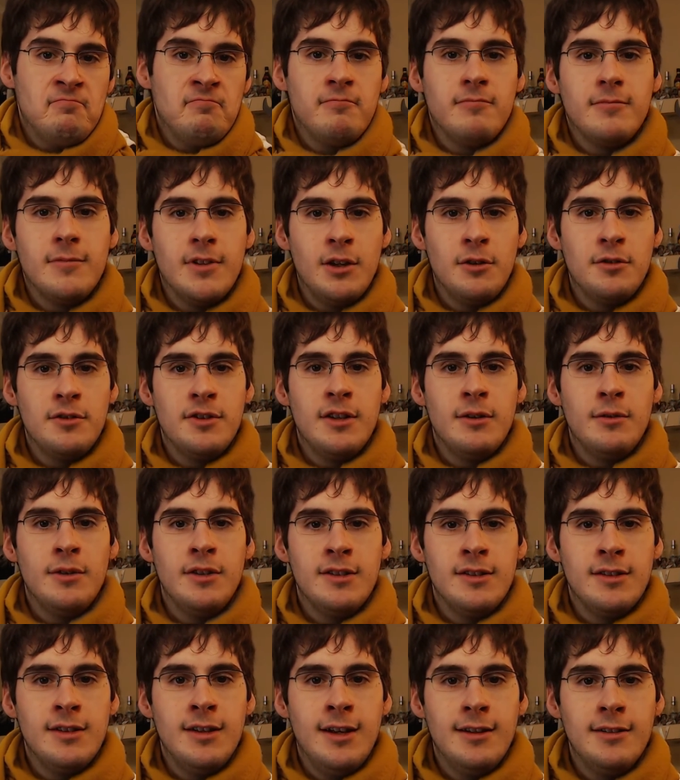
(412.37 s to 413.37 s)
I don't see a
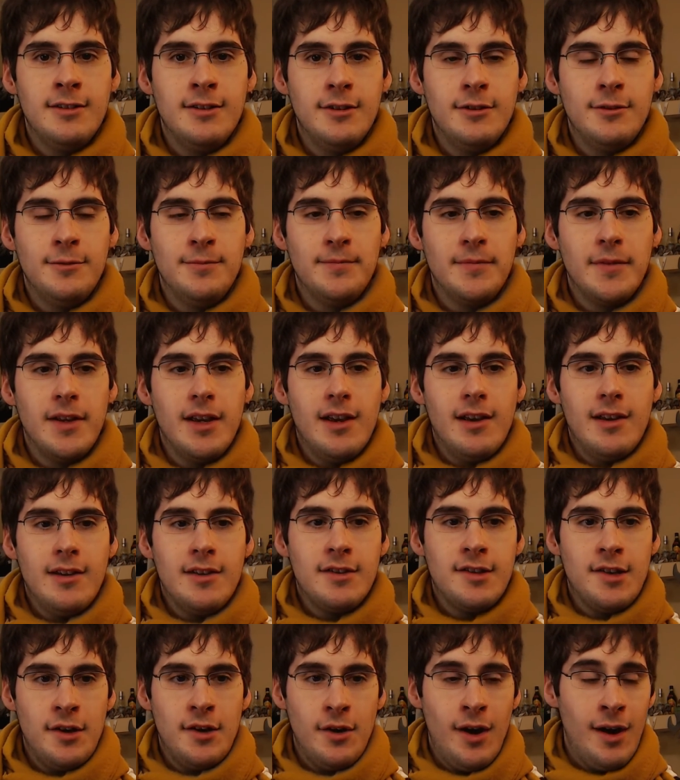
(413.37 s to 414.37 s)
reason not to.
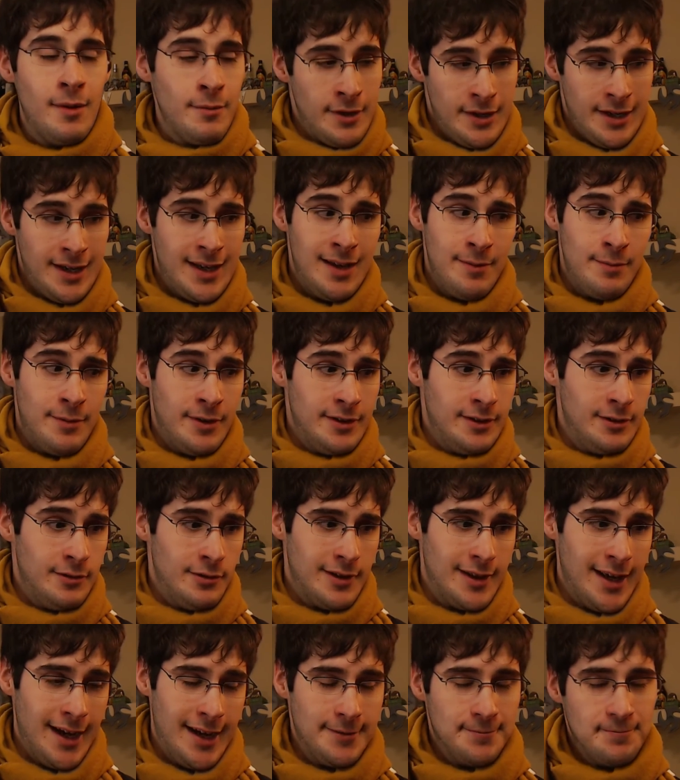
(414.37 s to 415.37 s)
So I'm going to keep on doing
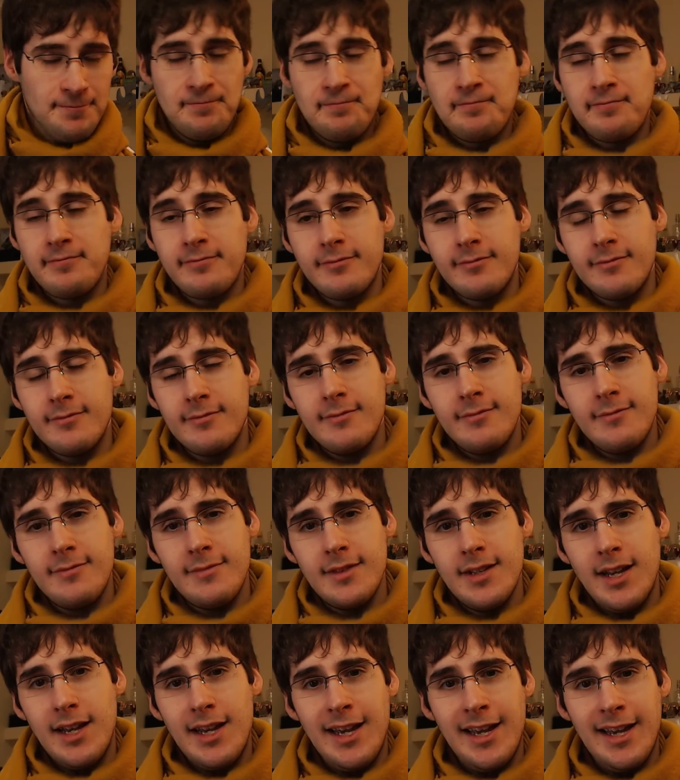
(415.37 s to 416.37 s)
that.
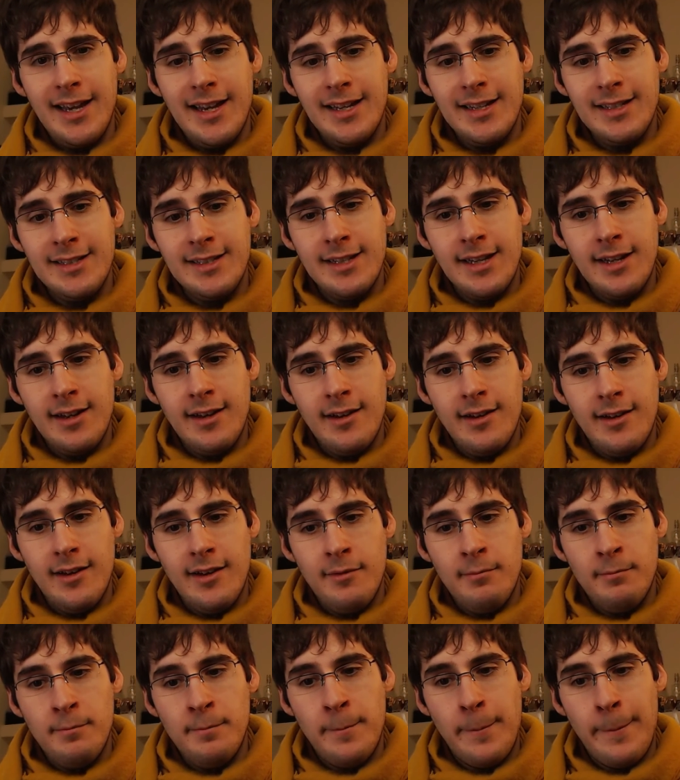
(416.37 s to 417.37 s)
And,
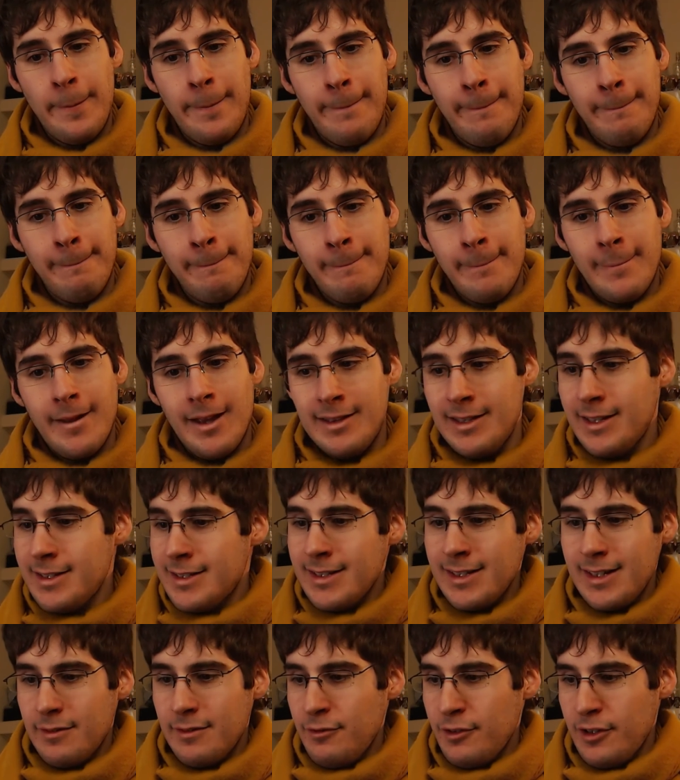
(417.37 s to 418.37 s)
um, that's
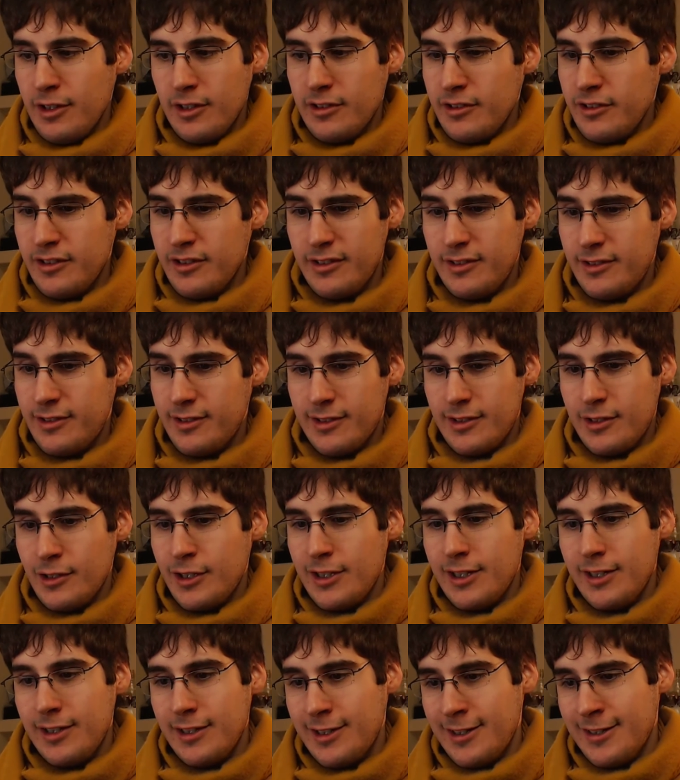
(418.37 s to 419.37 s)
it. Everything look, is
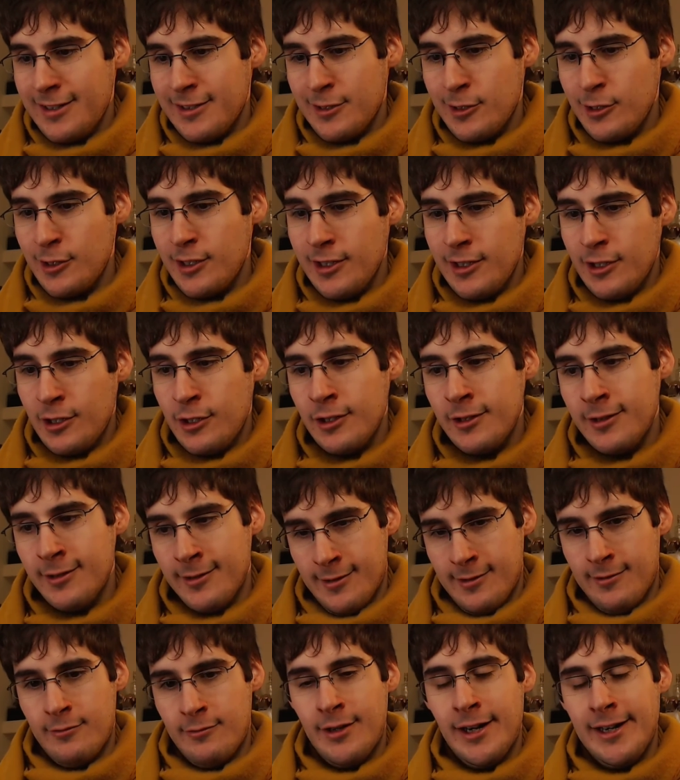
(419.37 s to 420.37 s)
looking is looking good
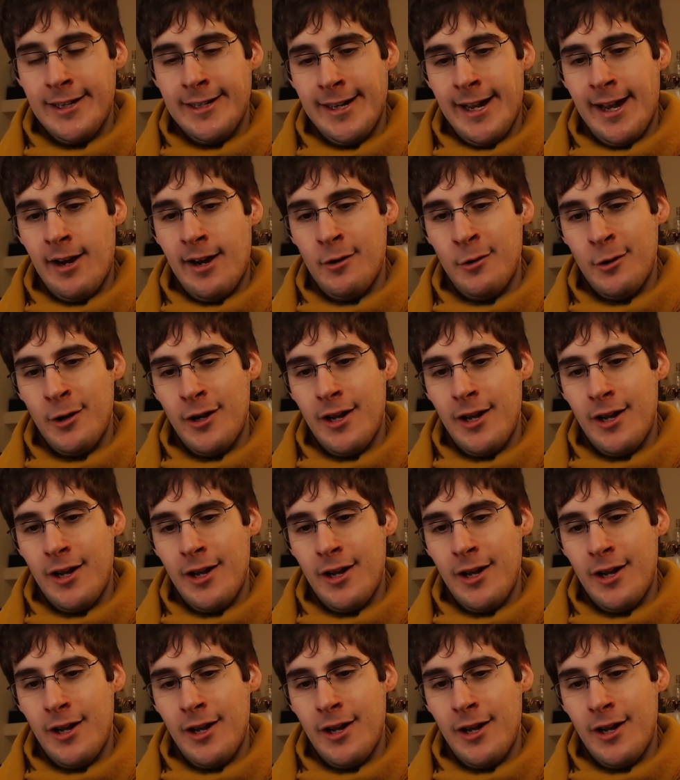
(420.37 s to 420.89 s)
right now.